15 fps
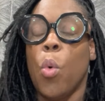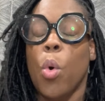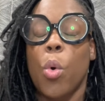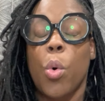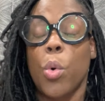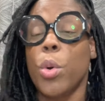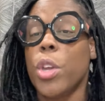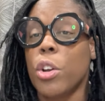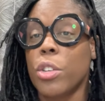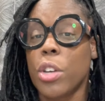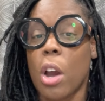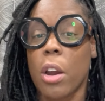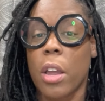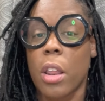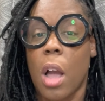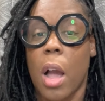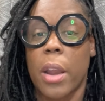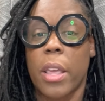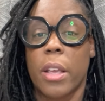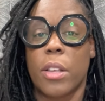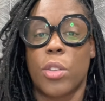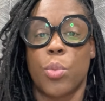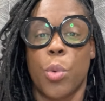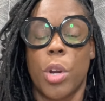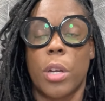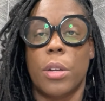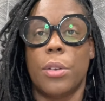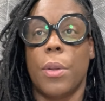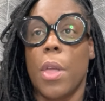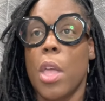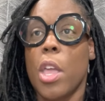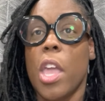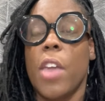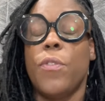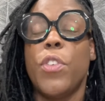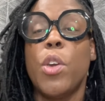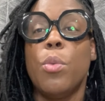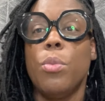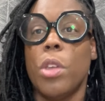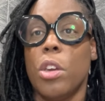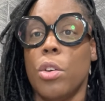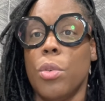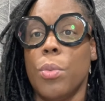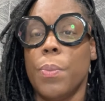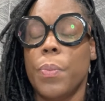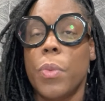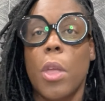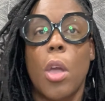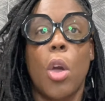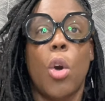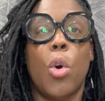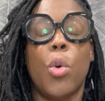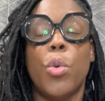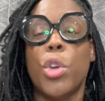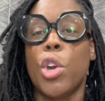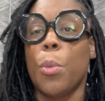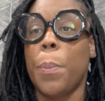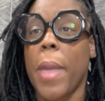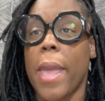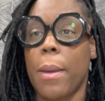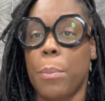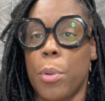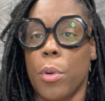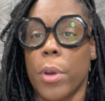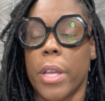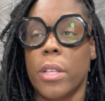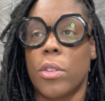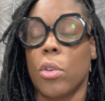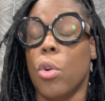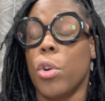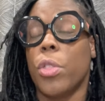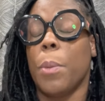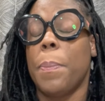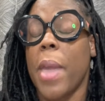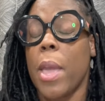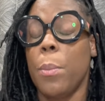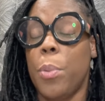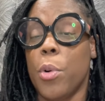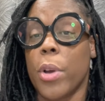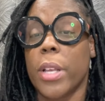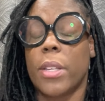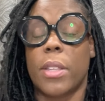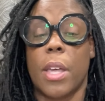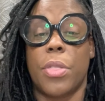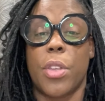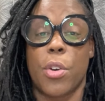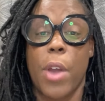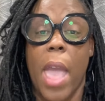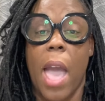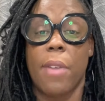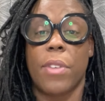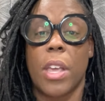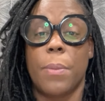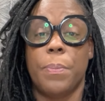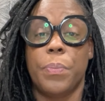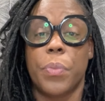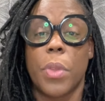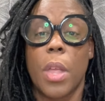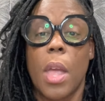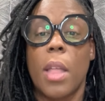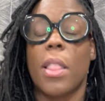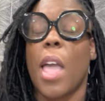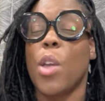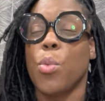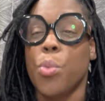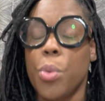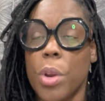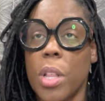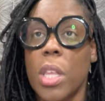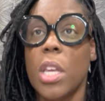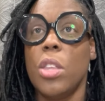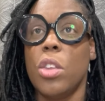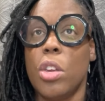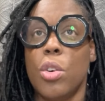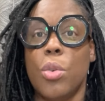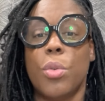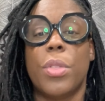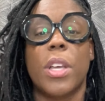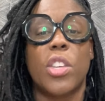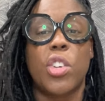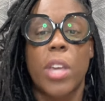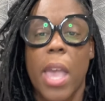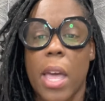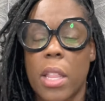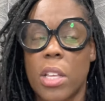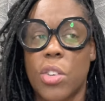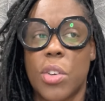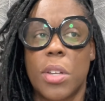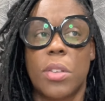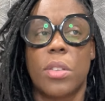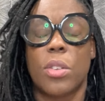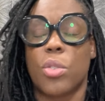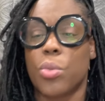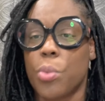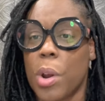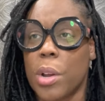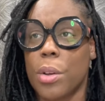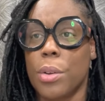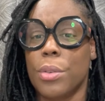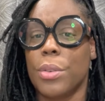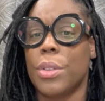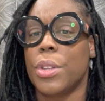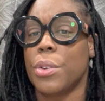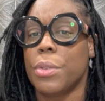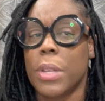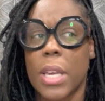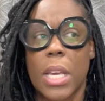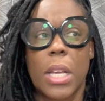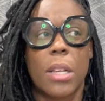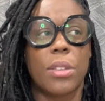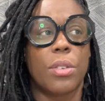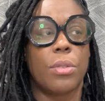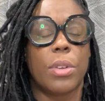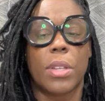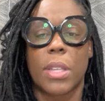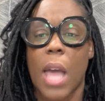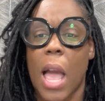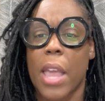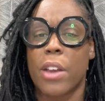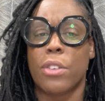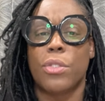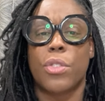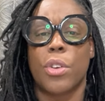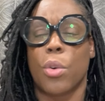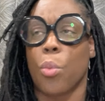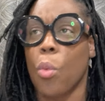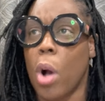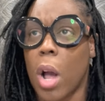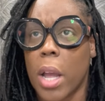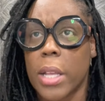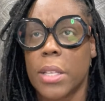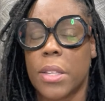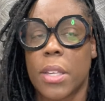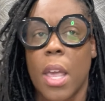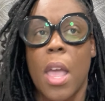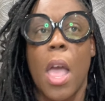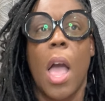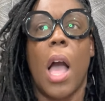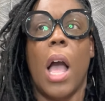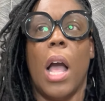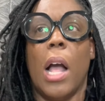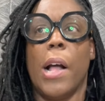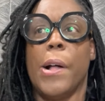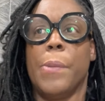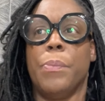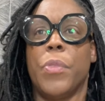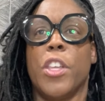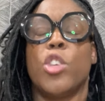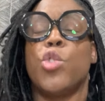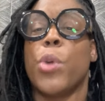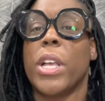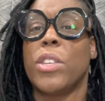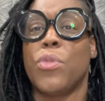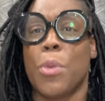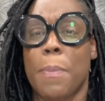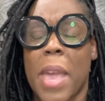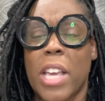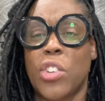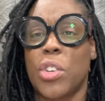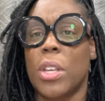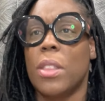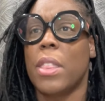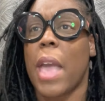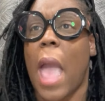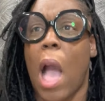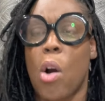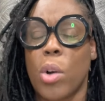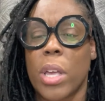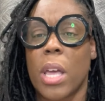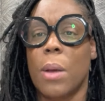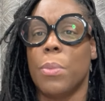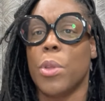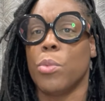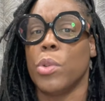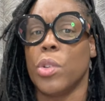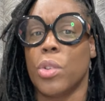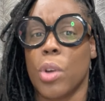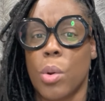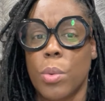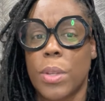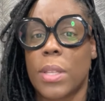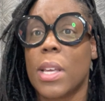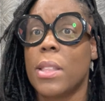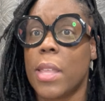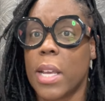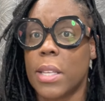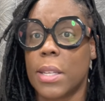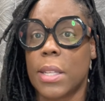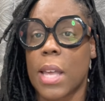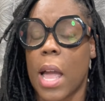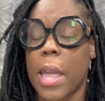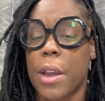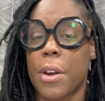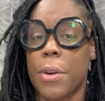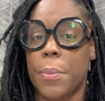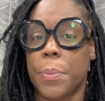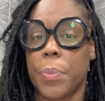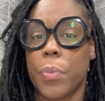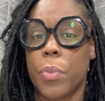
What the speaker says: who your target audience were, if you knew who your pain points or the pain points that they're having, like really knew the challenges, the struggles, their needs, their desires, their wants, the transformation, the outcome, the results that they desire,